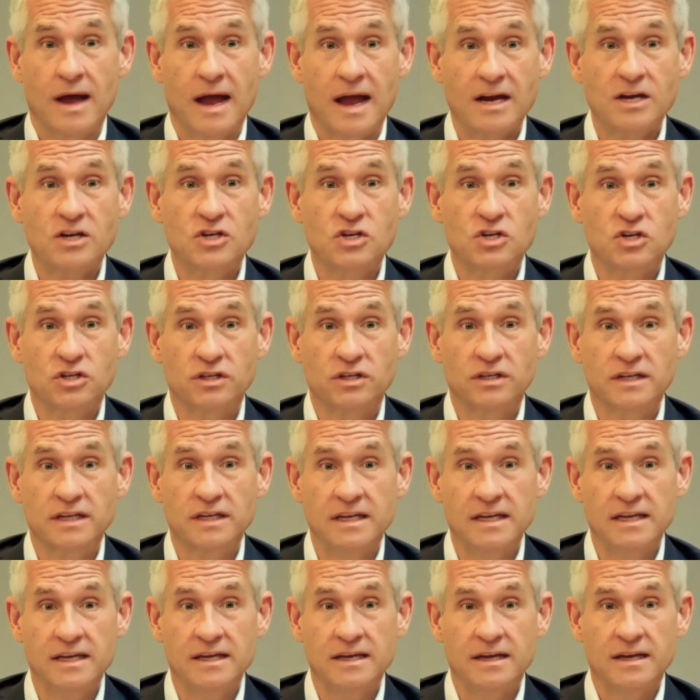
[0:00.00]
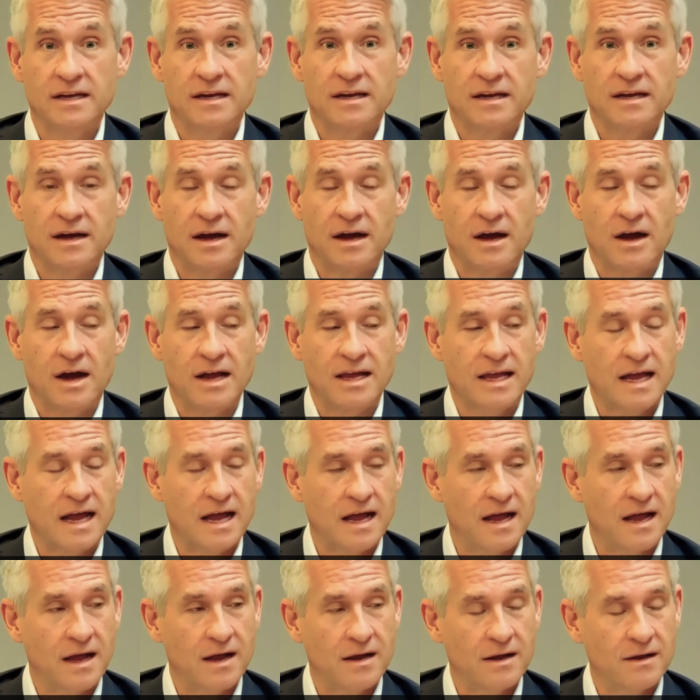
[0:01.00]
Actually, I
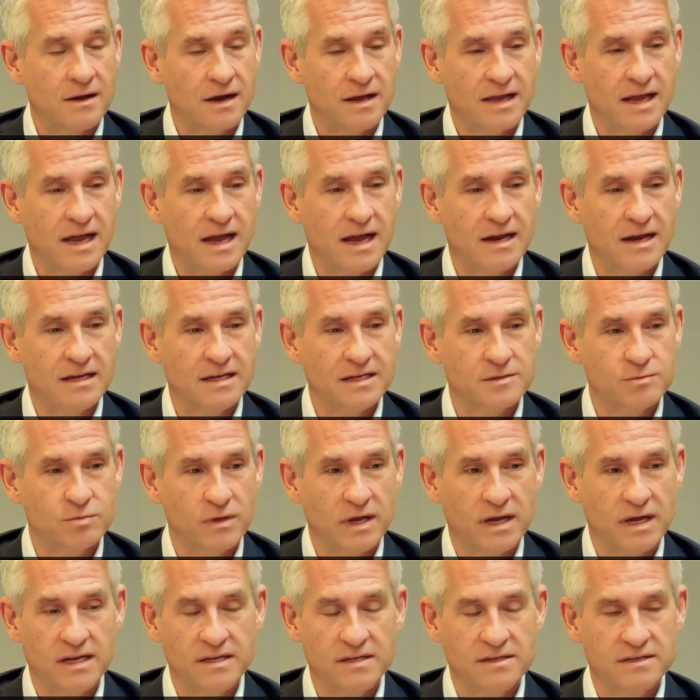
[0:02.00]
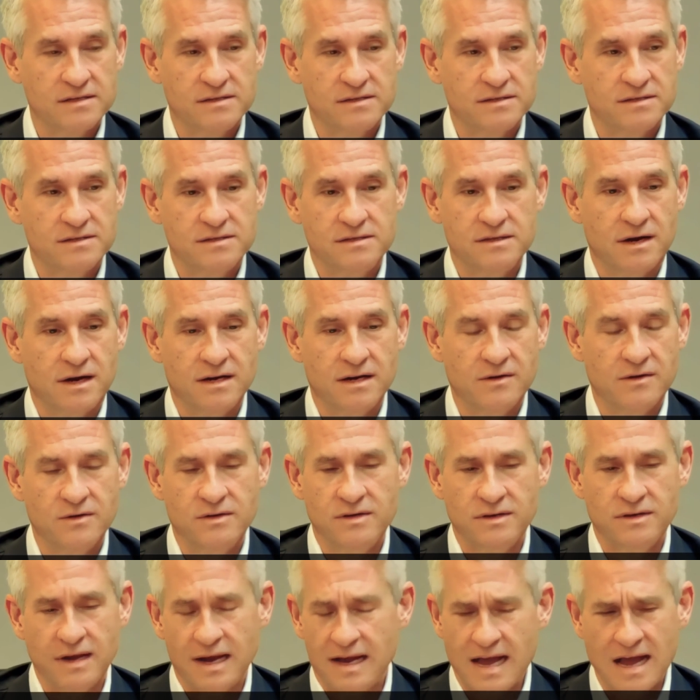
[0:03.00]
can't explain
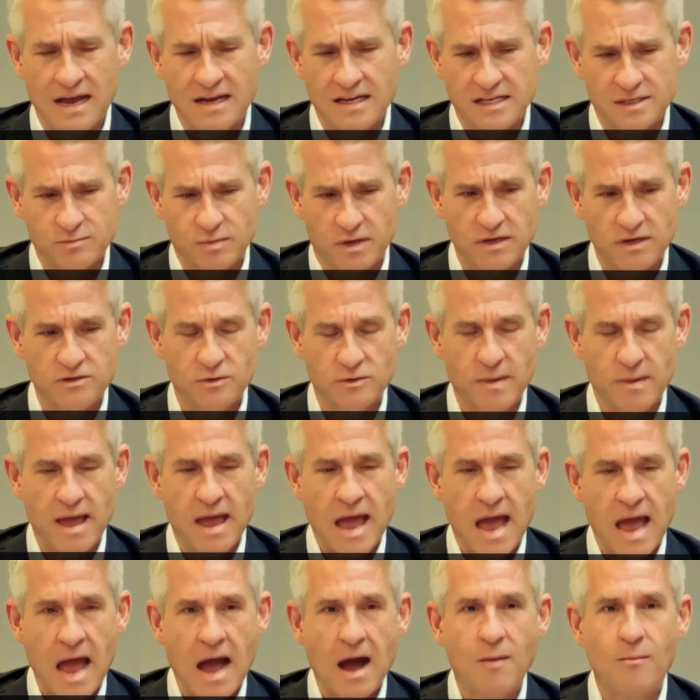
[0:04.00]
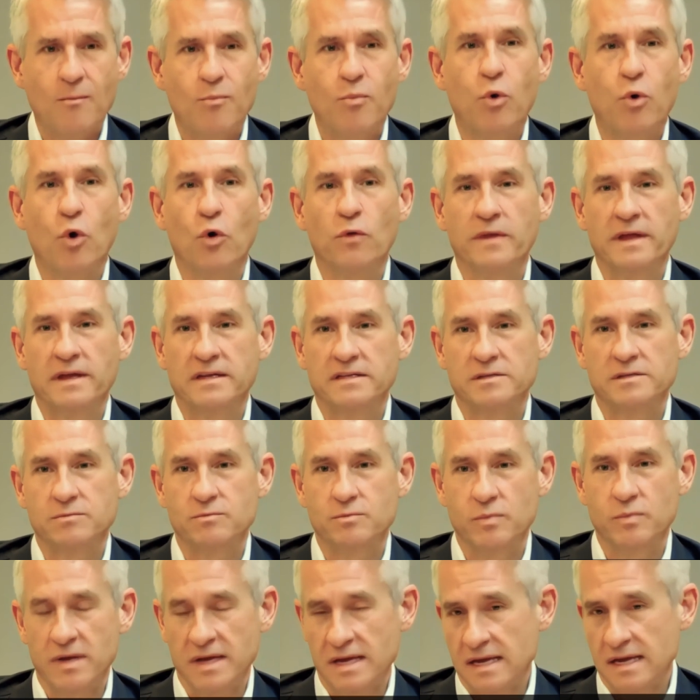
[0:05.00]
to him how important that
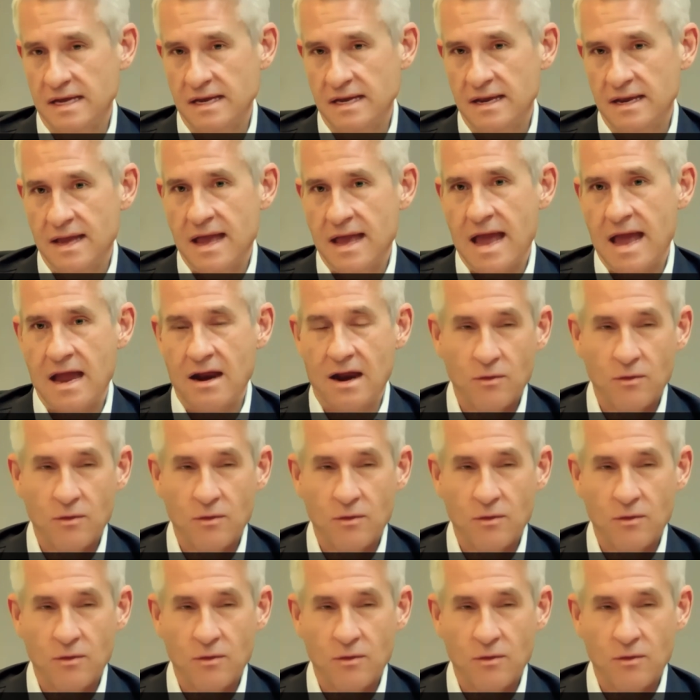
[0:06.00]
it's been.